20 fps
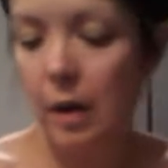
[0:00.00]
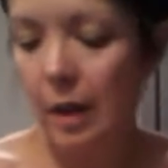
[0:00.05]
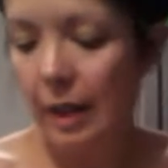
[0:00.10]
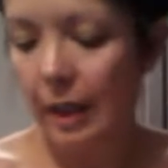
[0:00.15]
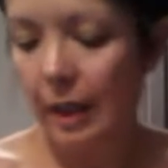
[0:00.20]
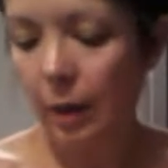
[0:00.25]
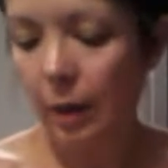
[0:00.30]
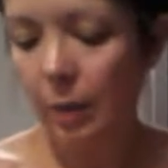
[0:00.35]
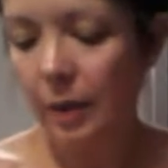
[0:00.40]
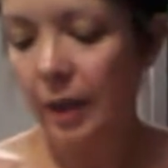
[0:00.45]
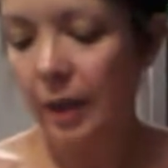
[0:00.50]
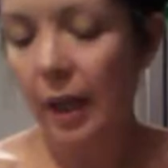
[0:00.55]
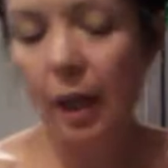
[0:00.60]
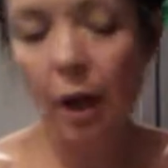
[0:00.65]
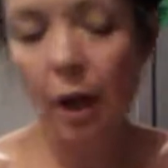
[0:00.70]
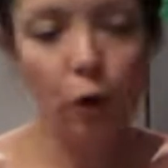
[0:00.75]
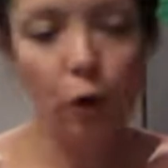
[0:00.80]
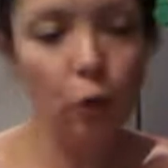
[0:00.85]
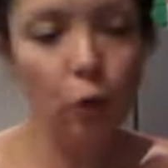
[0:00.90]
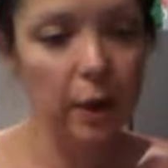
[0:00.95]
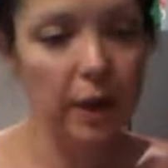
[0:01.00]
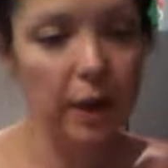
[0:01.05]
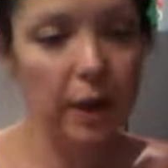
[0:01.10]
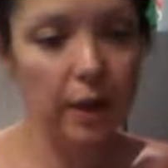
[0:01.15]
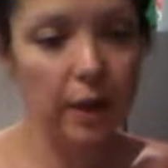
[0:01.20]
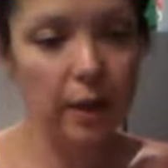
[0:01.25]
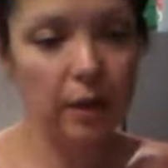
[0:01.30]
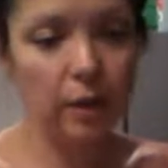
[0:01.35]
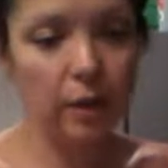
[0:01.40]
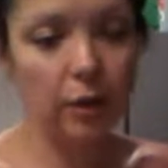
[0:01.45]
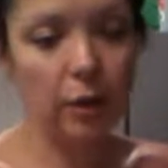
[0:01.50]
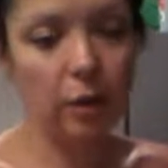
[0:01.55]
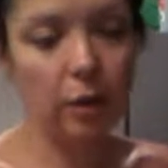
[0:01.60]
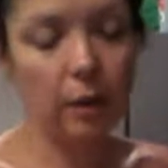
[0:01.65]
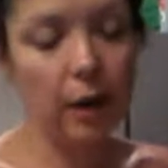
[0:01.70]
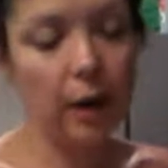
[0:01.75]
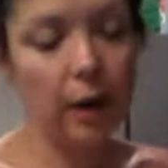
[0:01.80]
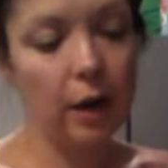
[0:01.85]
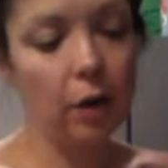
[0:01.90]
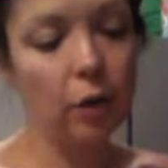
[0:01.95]
was like a grittiness to it.
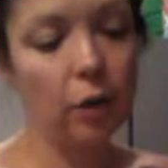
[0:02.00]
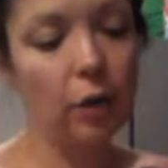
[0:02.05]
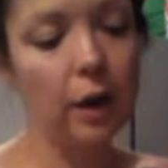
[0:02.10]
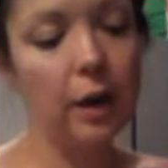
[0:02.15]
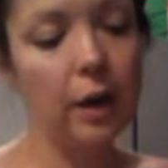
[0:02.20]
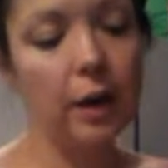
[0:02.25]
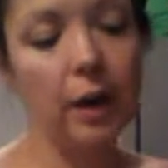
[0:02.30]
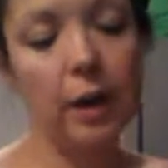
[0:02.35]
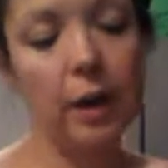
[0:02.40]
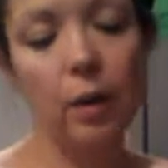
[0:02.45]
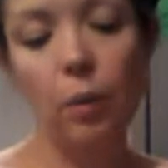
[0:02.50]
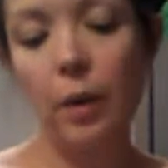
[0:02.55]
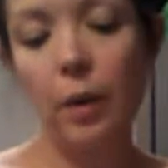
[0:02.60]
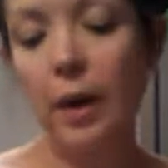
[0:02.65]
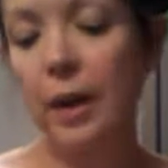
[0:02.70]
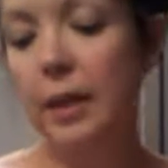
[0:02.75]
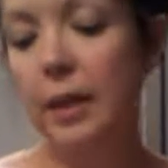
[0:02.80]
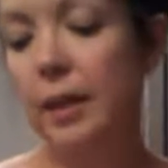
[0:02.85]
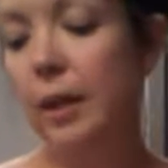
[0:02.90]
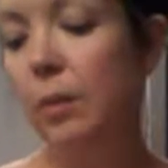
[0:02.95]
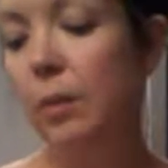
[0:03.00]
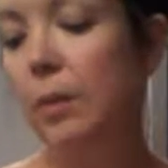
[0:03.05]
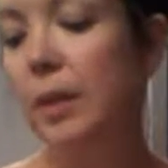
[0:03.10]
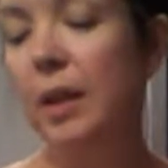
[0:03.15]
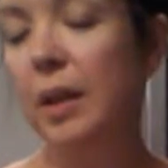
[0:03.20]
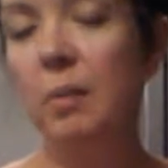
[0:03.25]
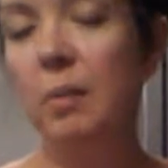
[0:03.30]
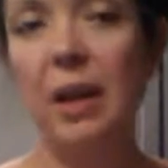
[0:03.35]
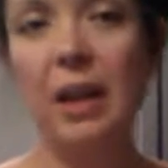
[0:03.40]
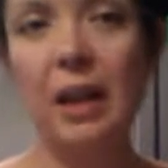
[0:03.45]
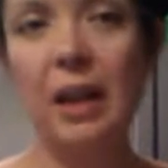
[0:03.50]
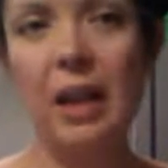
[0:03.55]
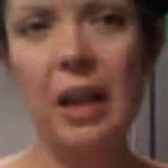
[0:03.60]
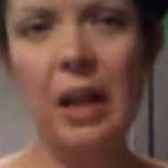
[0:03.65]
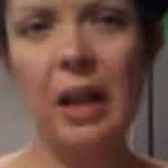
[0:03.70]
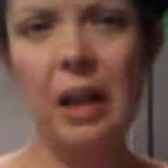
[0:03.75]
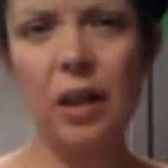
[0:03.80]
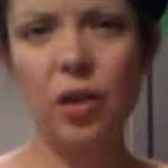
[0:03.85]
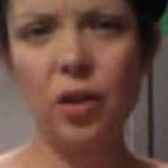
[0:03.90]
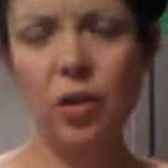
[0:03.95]
And granted, what I did was I made
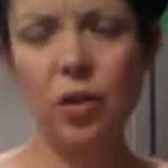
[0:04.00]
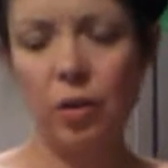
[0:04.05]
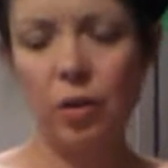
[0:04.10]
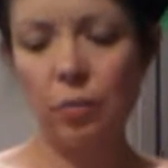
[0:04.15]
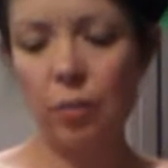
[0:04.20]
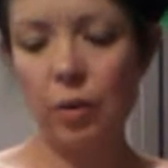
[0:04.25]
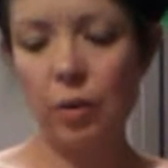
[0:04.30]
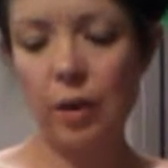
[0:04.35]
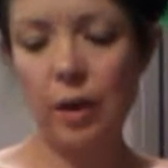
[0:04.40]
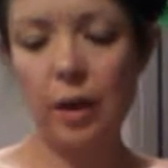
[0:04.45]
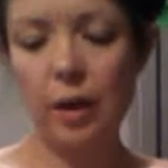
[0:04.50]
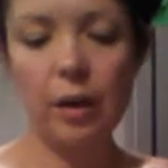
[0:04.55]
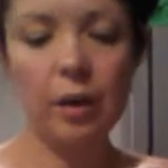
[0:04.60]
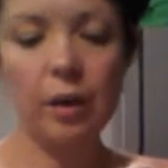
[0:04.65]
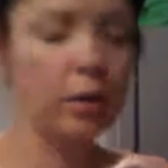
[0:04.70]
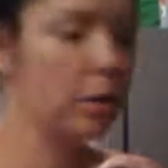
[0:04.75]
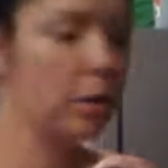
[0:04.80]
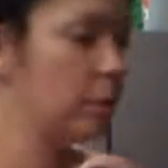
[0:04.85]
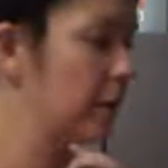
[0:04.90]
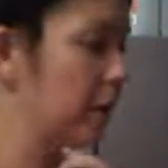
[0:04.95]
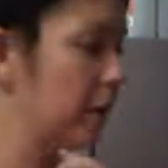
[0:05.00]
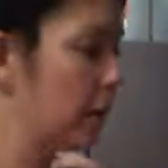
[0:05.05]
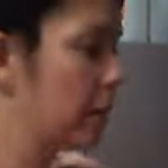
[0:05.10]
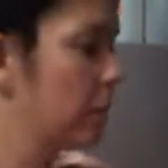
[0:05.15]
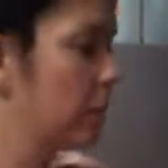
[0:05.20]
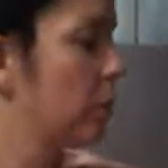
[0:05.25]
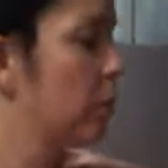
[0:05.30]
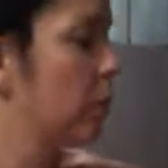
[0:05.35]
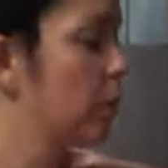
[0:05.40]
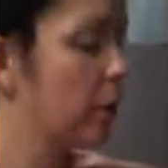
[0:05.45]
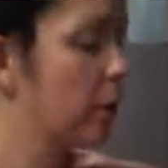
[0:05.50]
quiche. It was like some sort of